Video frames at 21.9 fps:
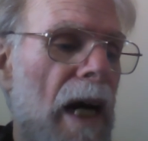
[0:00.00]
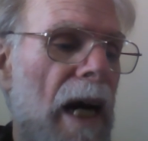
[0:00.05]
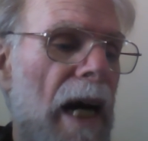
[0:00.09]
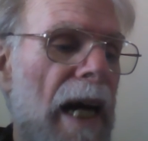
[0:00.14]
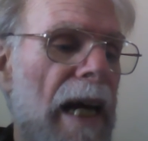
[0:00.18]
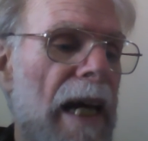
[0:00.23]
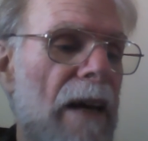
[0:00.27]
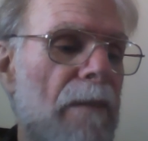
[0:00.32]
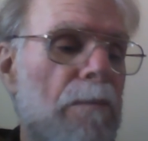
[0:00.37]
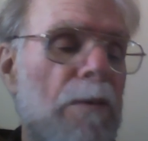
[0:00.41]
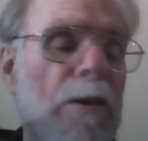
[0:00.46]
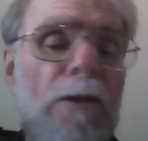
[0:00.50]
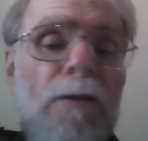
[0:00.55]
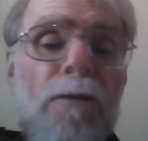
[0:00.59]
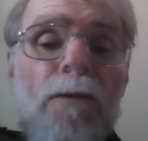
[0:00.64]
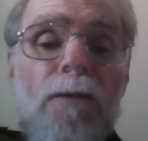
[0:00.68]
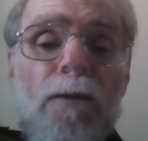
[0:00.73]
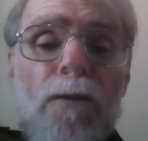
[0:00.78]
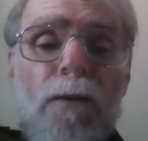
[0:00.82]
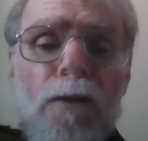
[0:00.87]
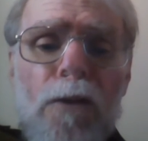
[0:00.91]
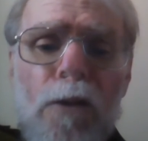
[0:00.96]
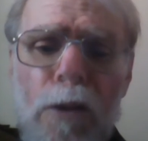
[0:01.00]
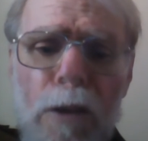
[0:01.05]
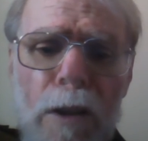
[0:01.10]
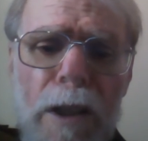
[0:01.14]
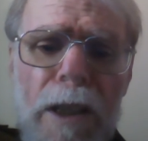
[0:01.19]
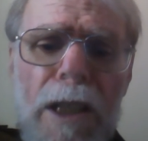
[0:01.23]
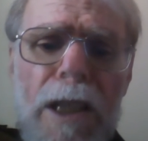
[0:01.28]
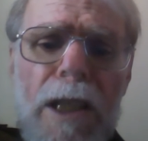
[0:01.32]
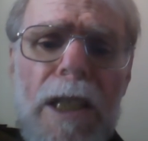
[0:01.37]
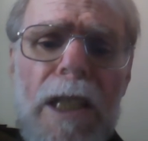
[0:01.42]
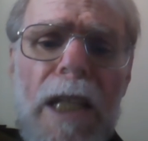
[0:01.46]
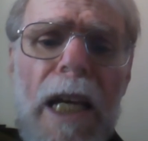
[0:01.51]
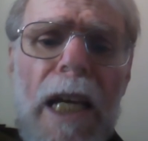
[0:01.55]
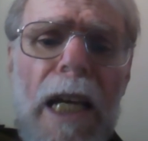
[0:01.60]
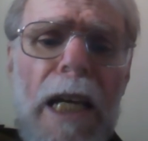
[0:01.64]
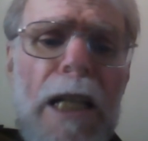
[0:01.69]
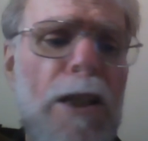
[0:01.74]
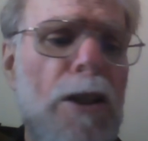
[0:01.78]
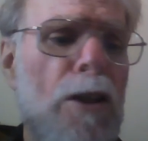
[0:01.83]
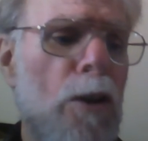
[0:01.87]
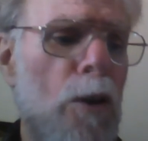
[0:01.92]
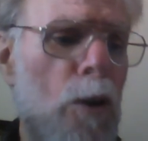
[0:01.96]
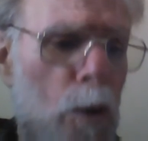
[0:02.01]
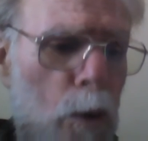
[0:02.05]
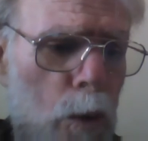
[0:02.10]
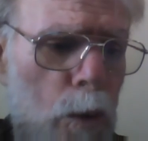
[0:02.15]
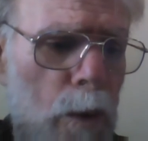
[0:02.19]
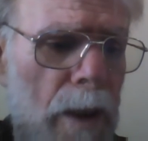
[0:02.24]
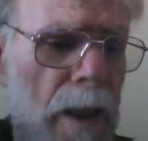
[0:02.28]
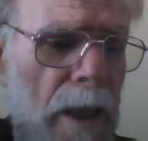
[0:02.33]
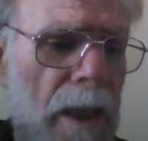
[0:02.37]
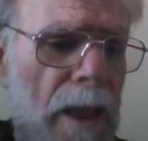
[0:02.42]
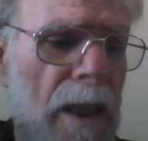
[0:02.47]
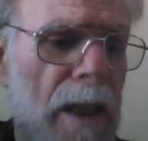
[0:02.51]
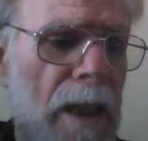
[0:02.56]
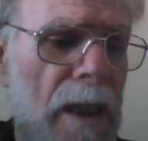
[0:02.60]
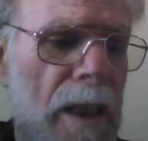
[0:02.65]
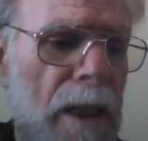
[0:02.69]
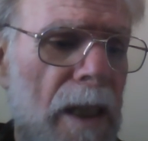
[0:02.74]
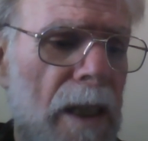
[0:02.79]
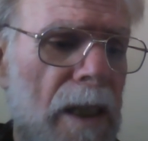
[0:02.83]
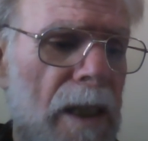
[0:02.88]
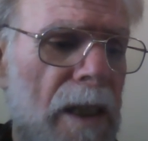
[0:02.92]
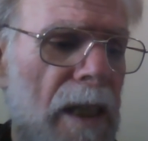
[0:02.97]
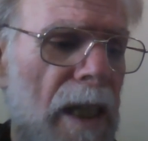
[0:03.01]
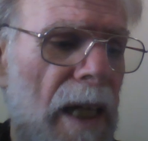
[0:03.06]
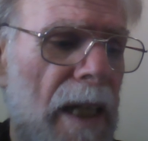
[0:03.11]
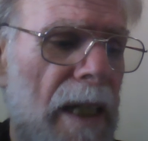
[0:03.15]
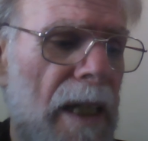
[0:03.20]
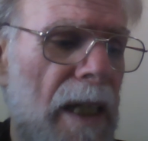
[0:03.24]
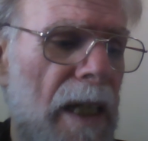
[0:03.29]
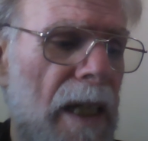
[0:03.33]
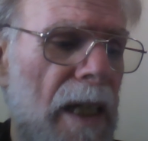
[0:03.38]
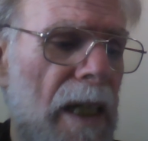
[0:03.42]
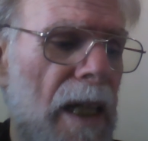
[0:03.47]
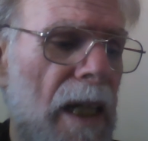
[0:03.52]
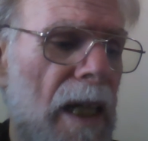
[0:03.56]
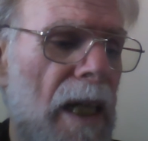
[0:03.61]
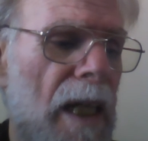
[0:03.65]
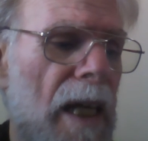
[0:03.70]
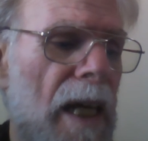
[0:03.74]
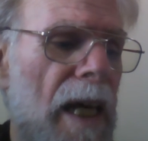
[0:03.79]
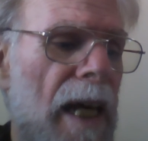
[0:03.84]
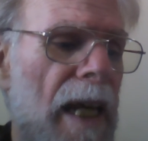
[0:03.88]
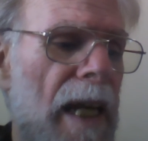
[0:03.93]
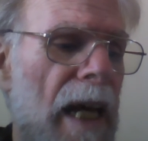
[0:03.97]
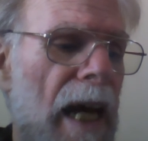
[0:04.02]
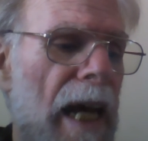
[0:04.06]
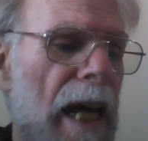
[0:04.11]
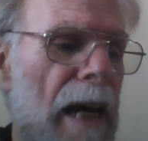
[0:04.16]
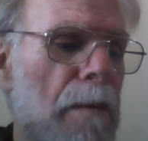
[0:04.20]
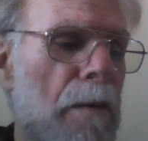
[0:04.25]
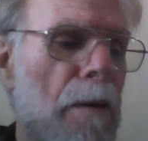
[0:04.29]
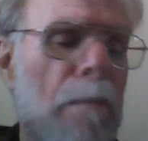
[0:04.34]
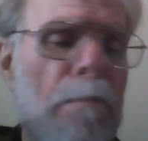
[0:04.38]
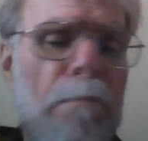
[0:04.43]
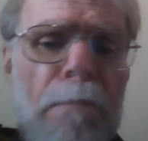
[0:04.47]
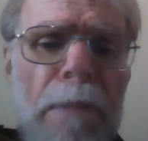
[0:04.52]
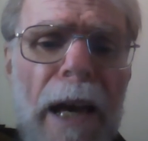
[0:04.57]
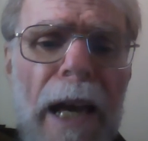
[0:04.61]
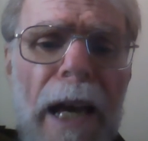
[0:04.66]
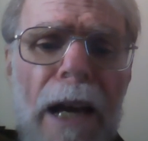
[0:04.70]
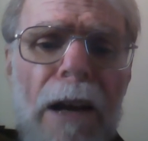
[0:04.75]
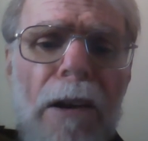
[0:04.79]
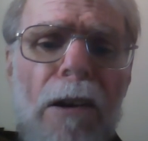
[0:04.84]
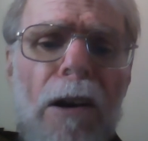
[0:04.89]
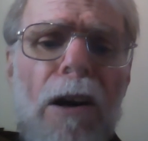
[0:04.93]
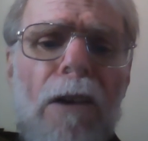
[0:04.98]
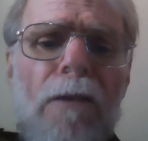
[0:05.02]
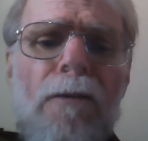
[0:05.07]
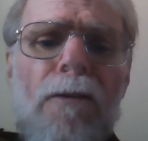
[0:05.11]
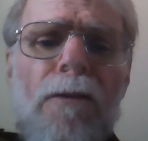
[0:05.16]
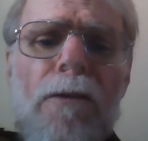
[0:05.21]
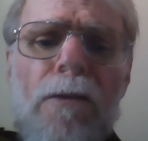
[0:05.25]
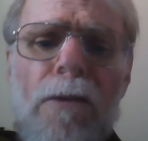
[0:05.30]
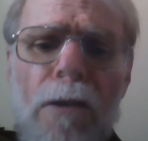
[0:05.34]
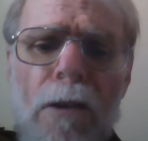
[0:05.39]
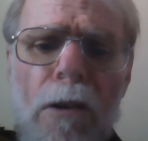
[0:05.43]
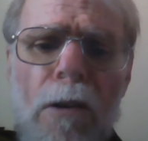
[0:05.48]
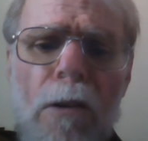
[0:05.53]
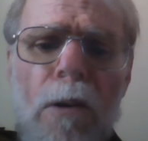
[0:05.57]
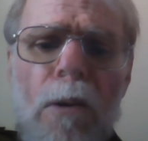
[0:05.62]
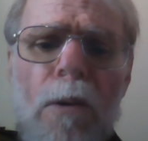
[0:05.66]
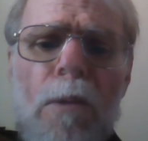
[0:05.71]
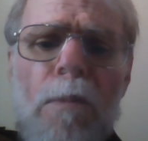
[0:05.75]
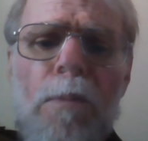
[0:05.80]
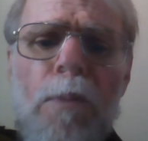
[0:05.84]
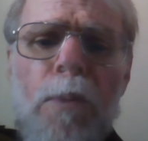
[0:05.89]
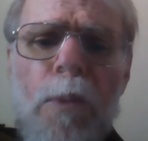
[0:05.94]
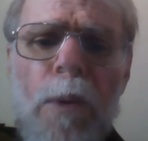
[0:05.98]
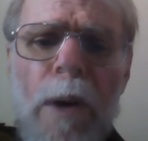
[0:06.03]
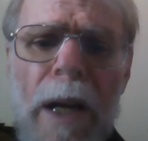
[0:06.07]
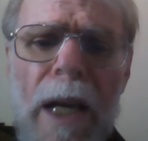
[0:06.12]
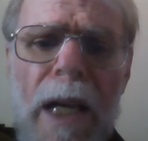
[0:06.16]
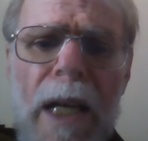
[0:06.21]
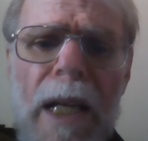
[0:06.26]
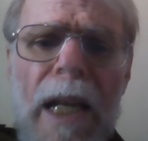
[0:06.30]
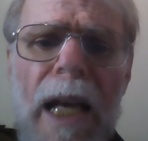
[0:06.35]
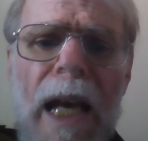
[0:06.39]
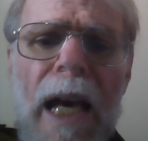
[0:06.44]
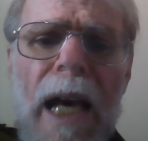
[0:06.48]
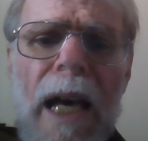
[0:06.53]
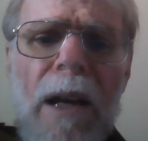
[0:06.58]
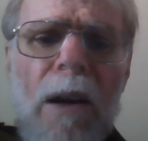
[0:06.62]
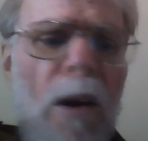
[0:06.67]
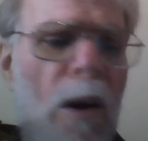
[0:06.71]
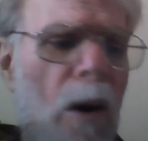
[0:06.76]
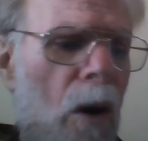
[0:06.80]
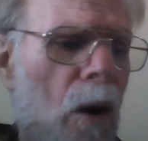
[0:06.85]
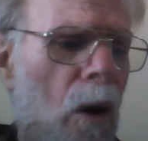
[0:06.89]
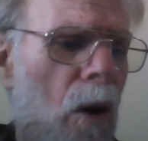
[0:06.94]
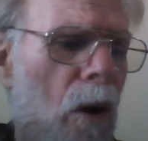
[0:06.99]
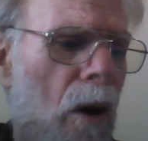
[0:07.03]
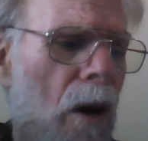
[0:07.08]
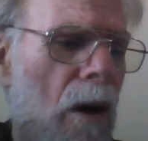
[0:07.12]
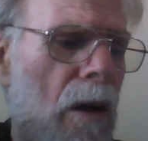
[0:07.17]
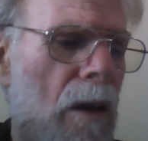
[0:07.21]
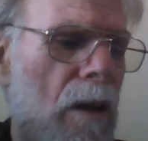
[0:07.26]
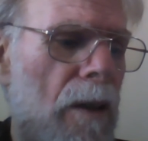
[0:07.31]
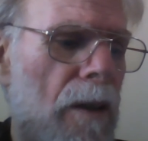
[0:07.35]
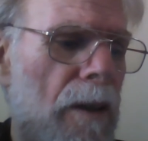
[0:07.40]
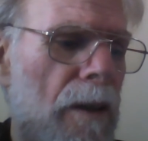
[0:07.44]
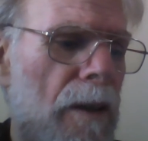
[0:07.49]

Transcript: "I have been foolish and deluded," said he, "and I am a bear of no brain at all."